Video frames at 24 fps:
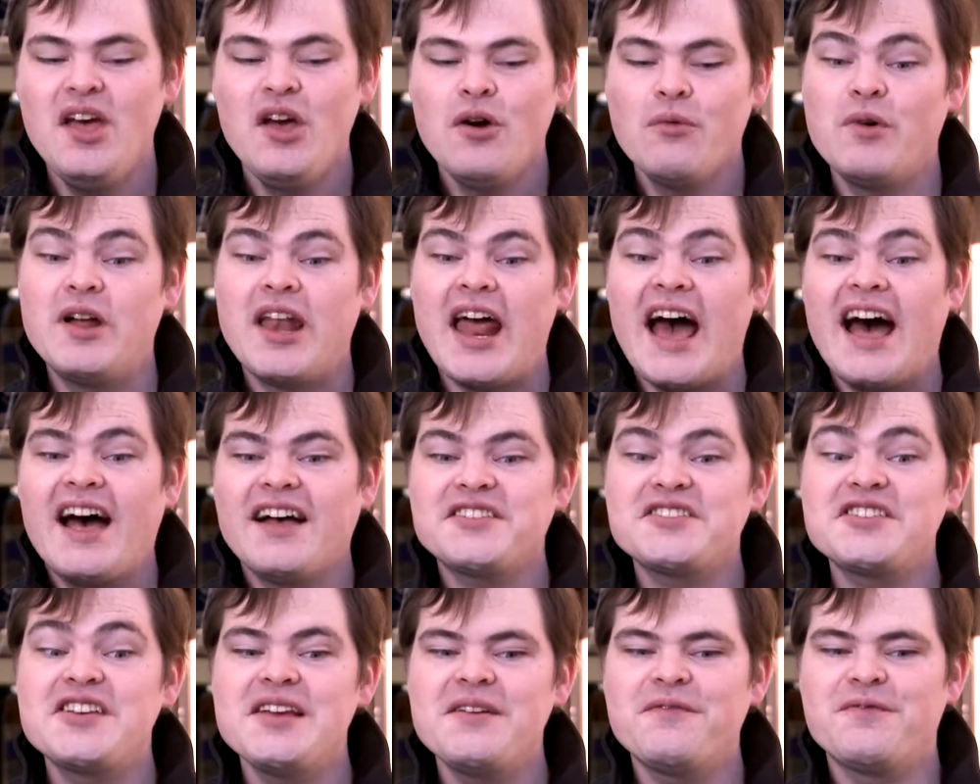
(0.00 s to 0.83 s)
When
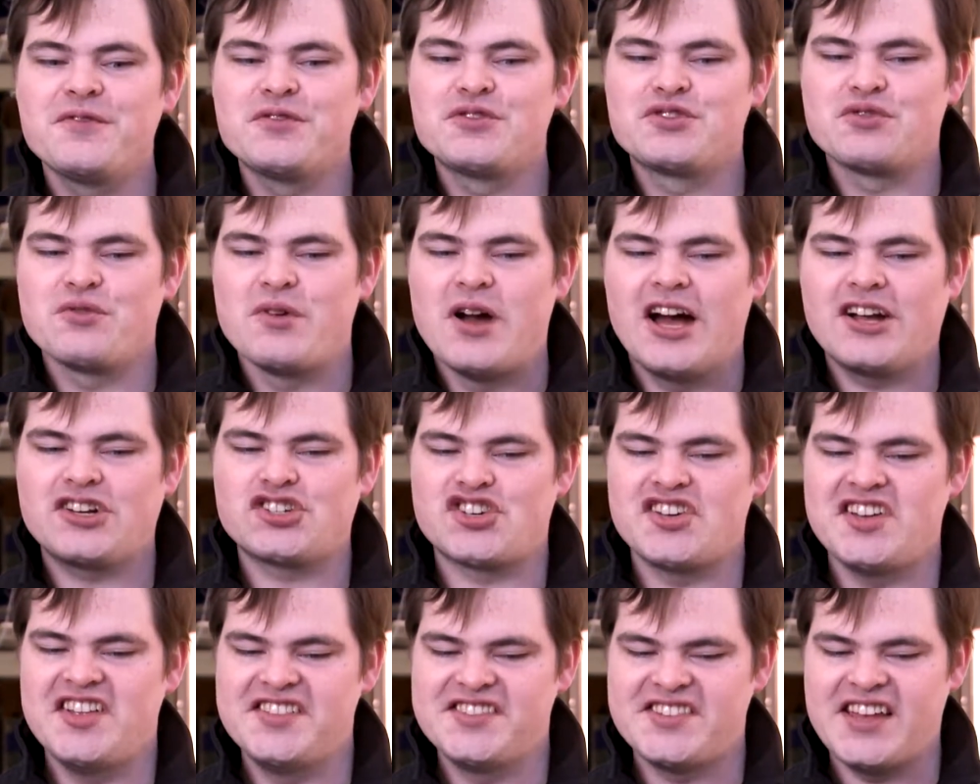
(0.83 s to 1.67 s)
asking for
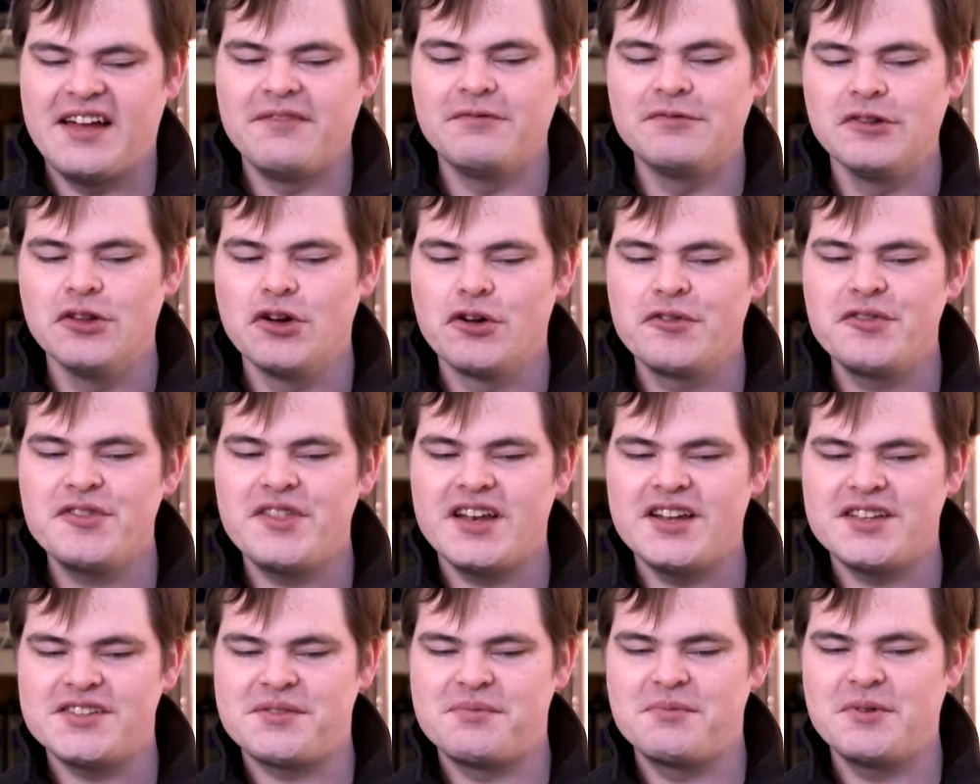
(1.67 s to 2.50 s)
directions, I've
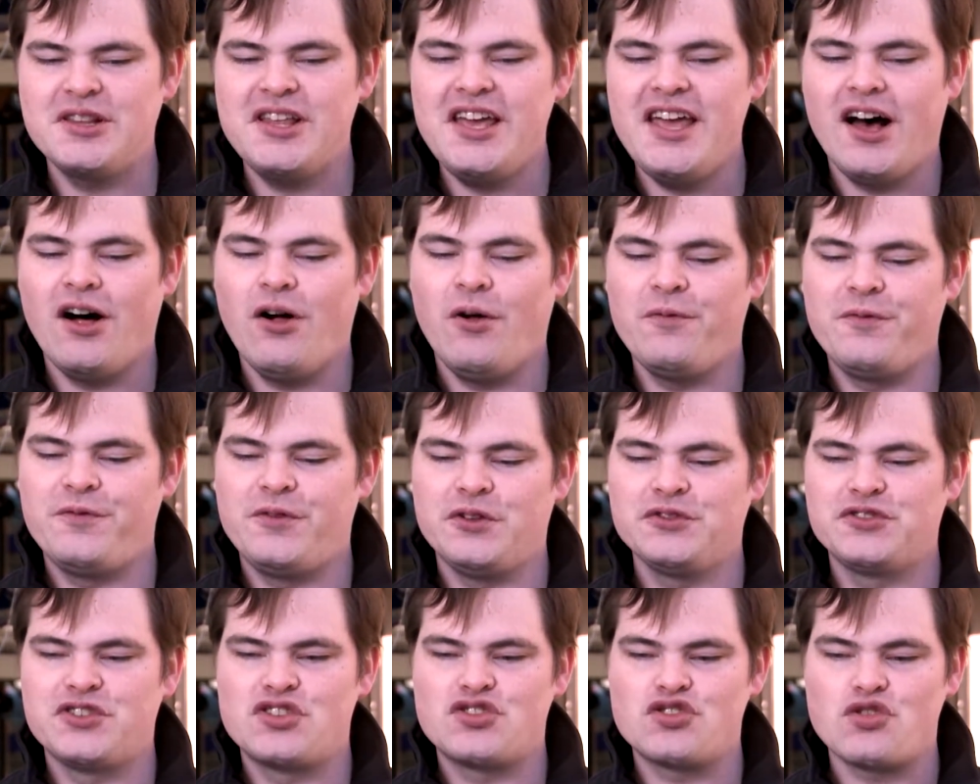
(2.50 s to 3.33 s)
learned that it's really
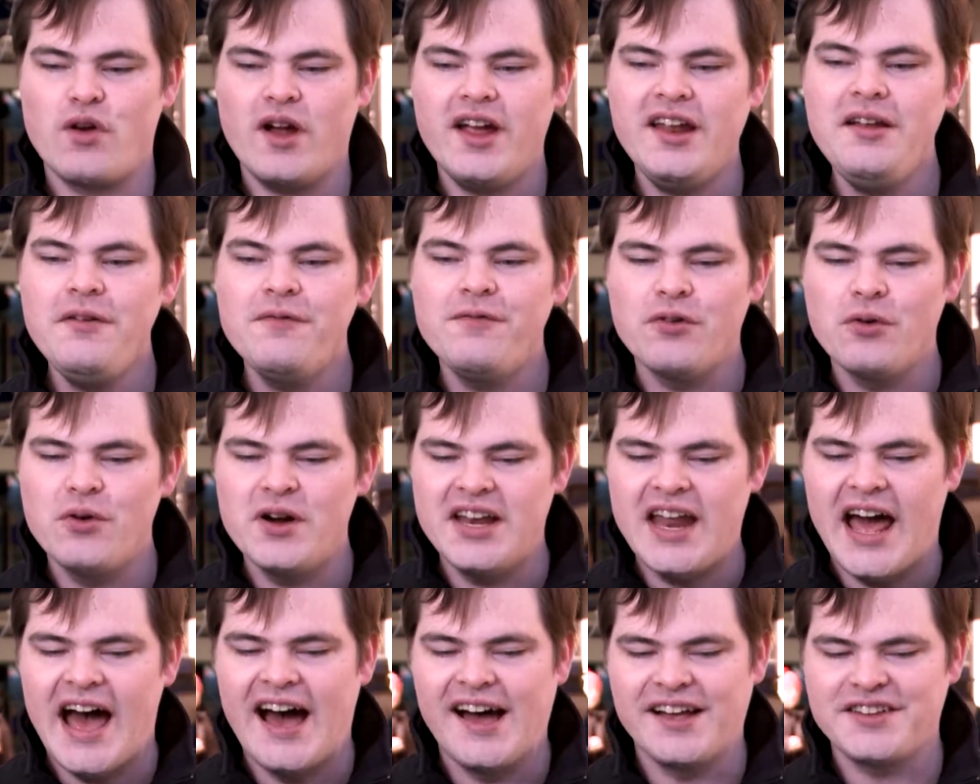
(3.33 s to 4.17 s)
helpful to try and
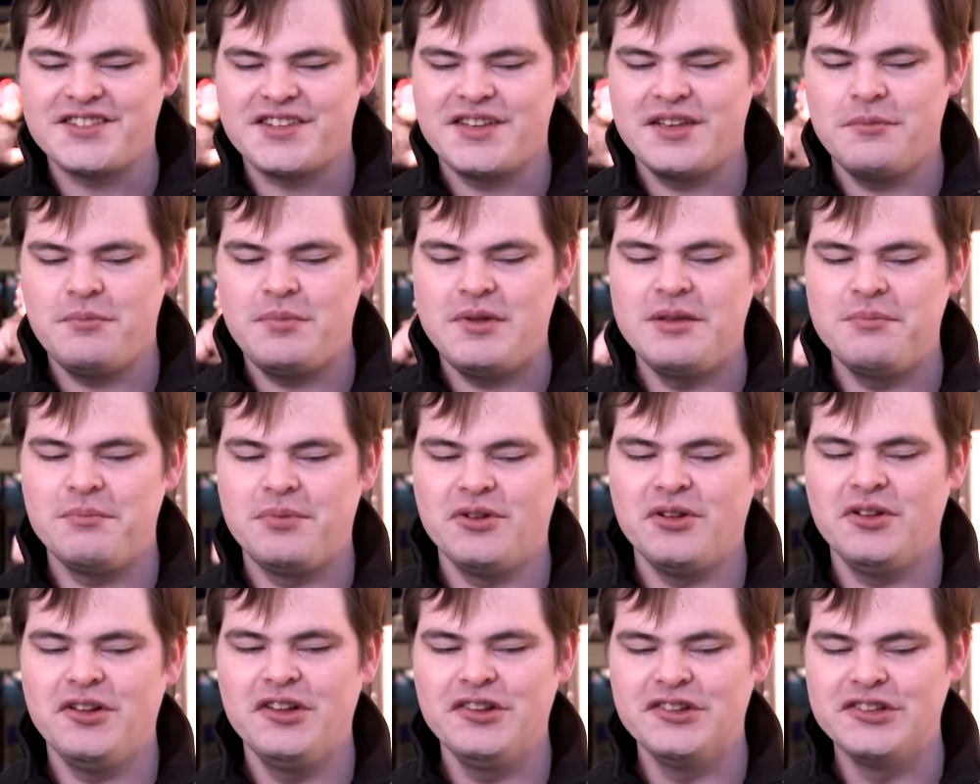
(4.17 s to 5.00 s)
avoid asking
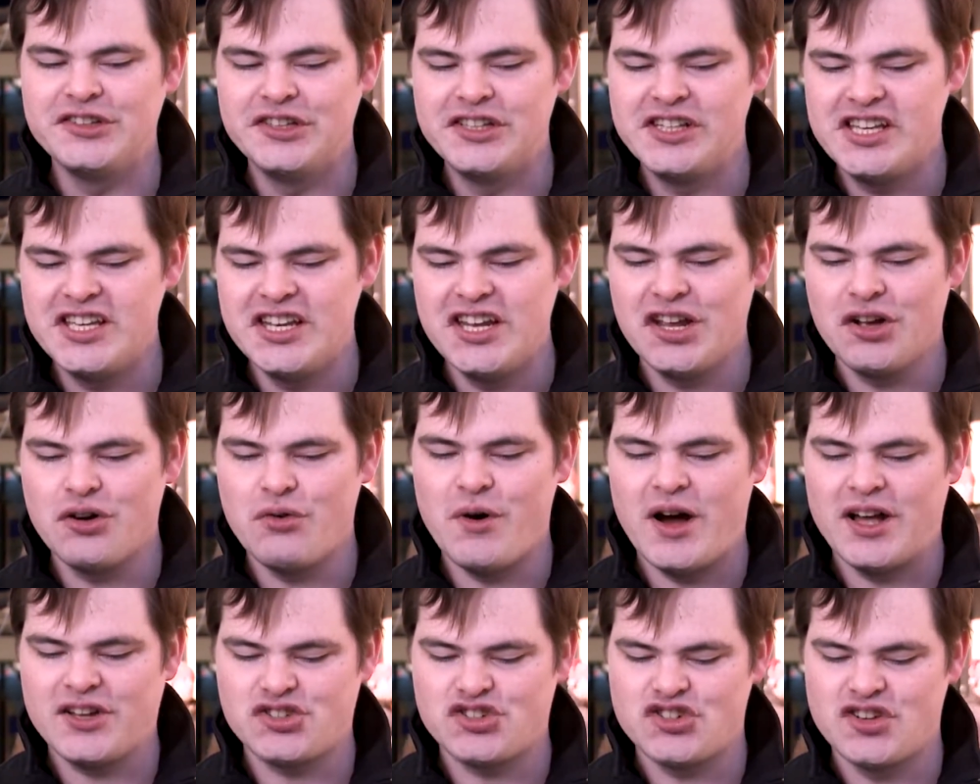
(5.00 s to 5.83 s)
people leading
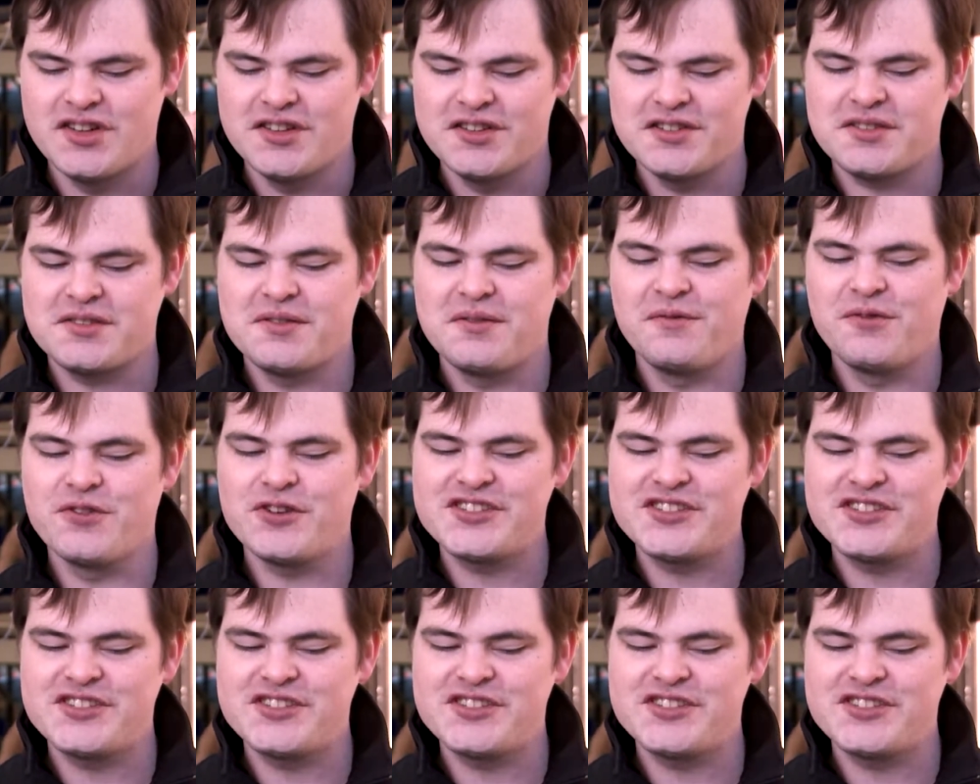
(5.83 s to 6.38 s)
questions.